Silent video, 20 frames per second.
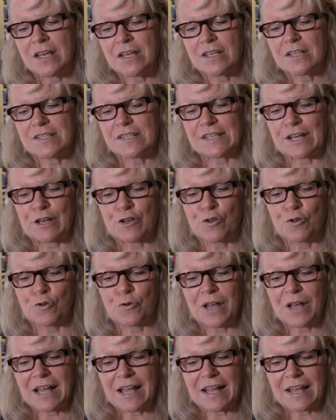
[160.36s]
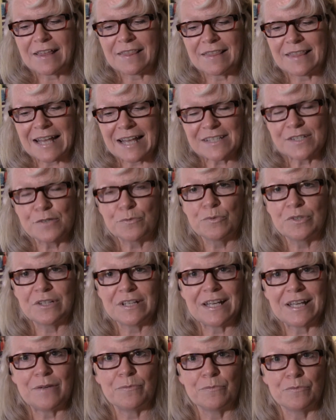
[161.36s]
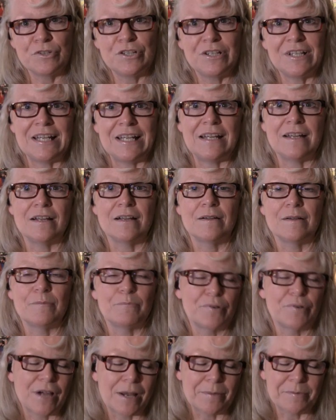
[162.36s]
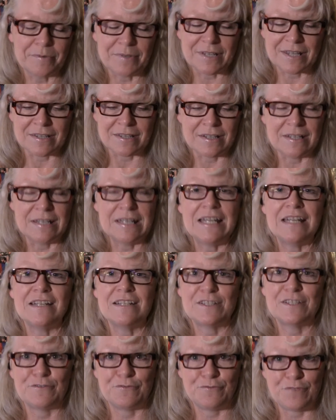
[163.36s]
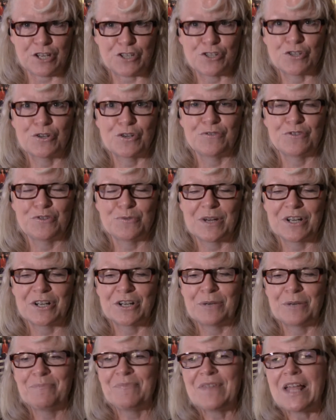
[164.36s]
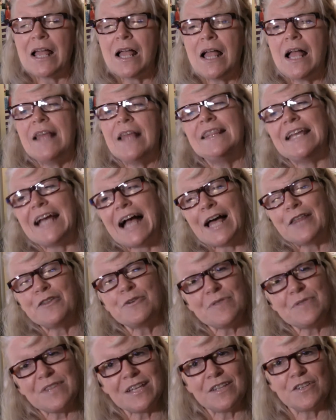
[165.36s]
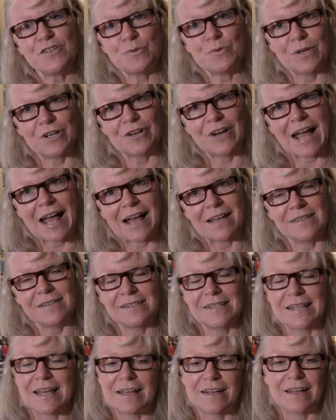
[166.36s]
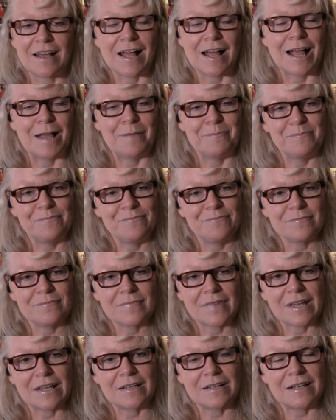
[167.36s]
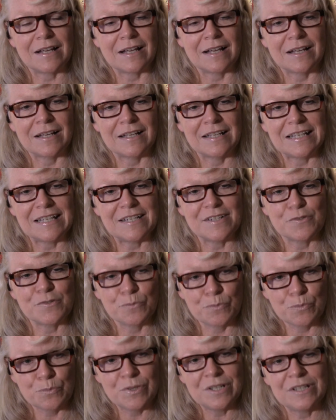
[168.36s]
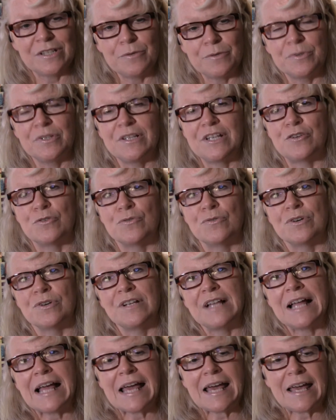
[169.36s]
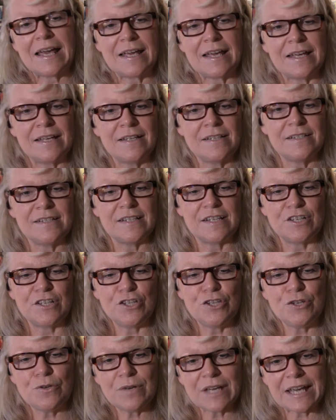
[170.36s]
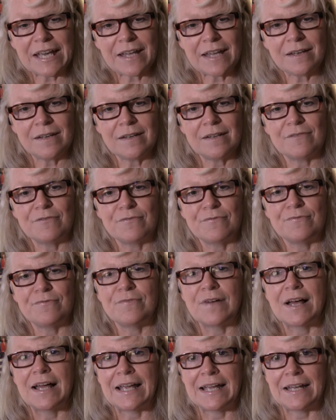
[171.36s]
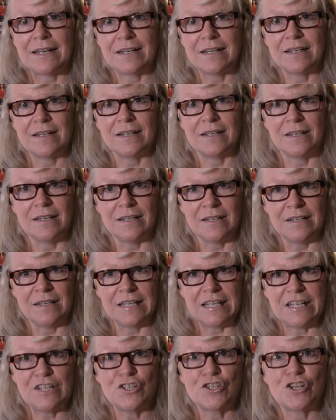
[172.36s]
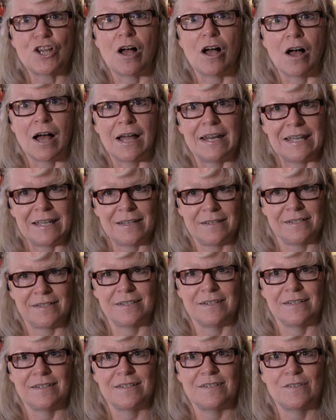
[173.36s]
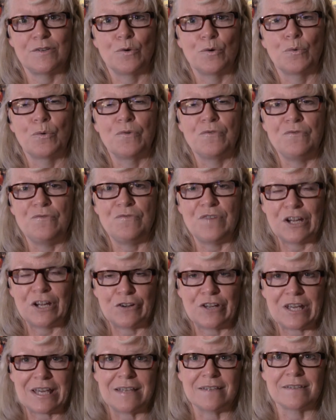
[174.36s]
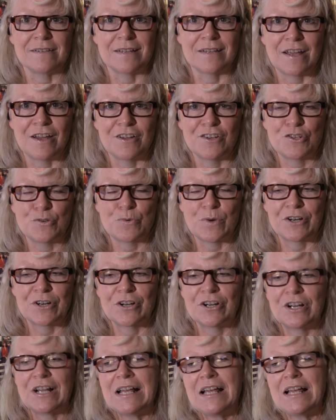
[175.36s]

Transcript: So that's a really, really probably the neatest feature of Twitter. The other thing that Twitter has that is really, really cool is you can find niche audiences very easily on Twitter.